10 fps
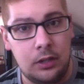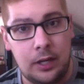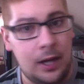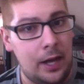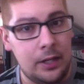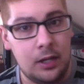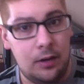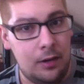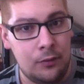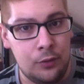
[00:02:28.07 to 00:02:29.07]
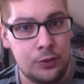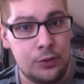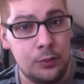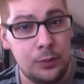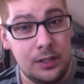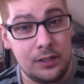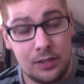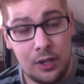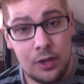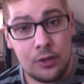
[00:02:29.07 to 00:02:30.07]
I got it cut every 2 weeks,
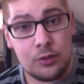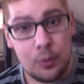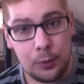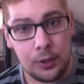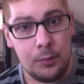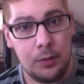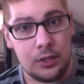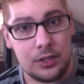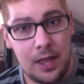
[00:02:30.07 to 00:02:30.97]
so pretty much